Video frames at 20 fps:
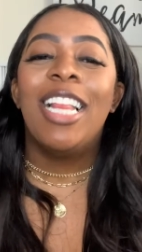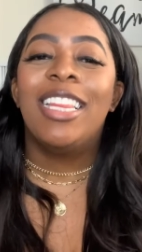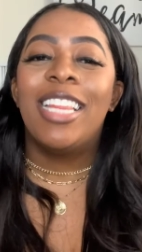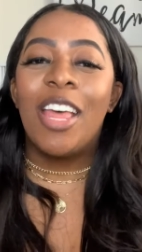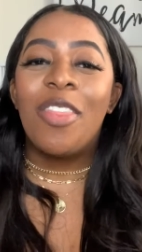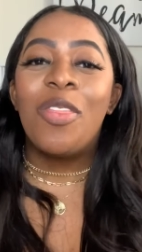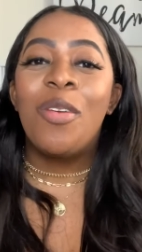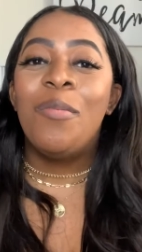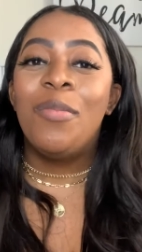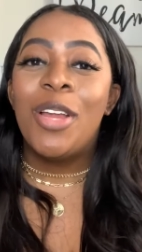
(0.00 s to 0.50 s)

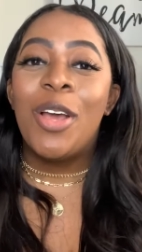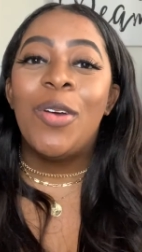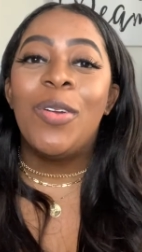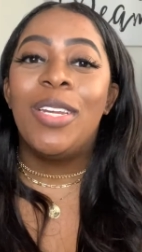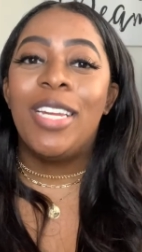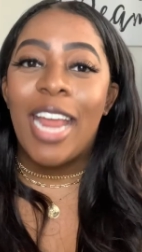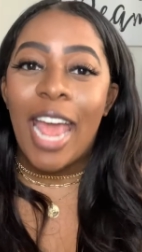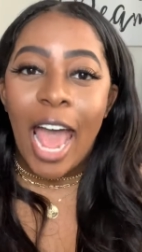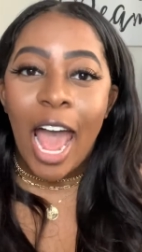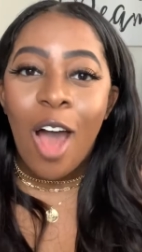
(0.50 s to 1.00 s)
Let them know
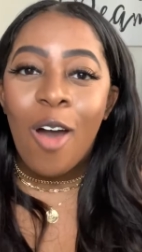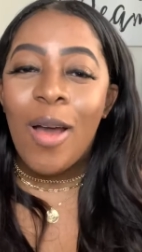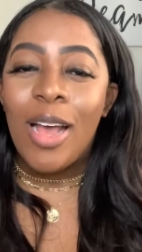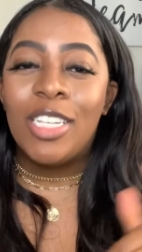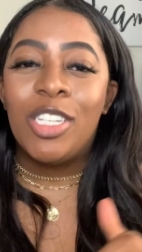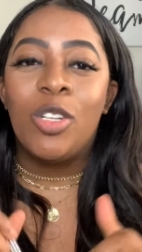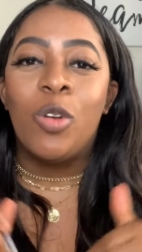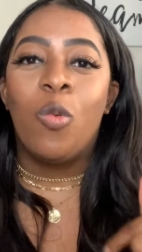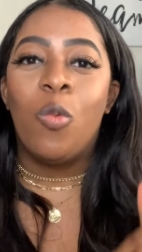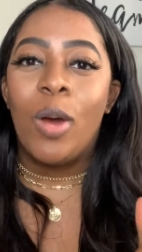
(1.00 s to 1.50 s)
now
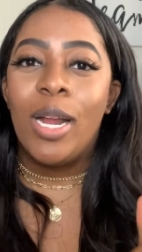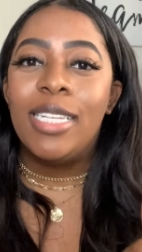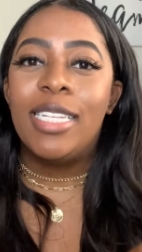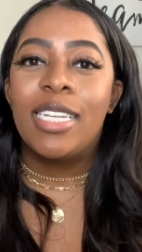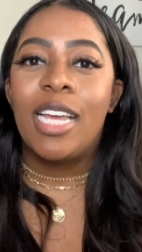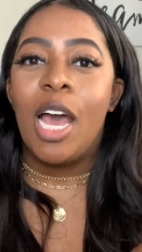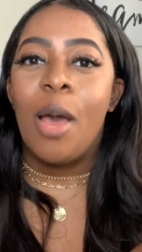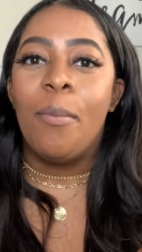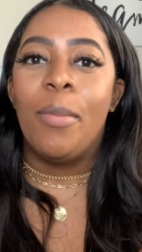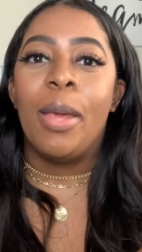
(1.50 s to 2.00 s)
as to what's
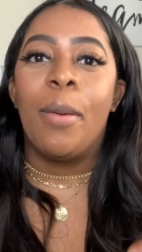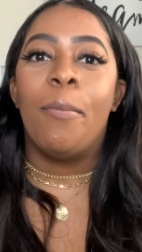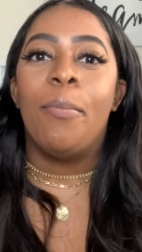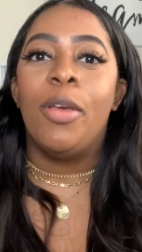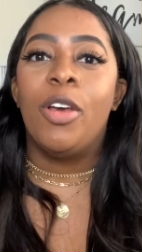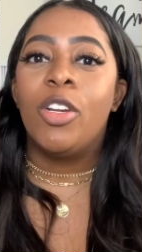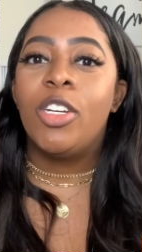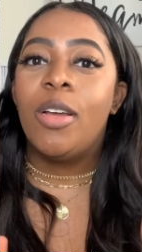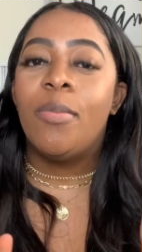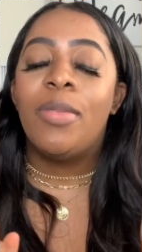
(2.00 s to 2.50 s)
coming.
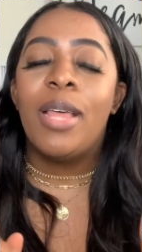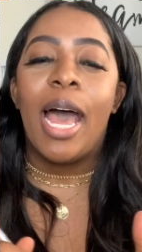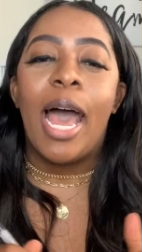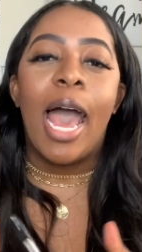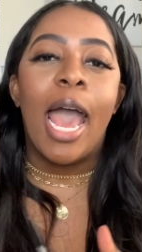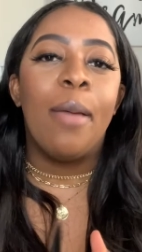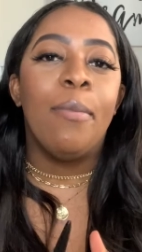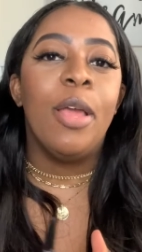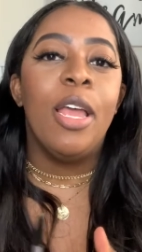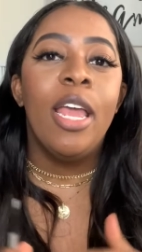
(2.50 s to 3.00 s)
Build up the
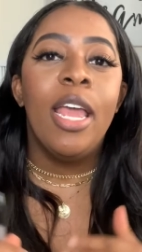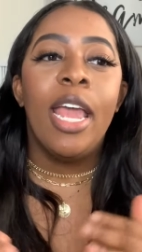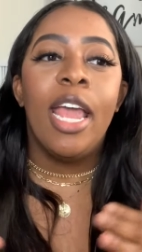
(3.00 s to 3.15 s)
hype.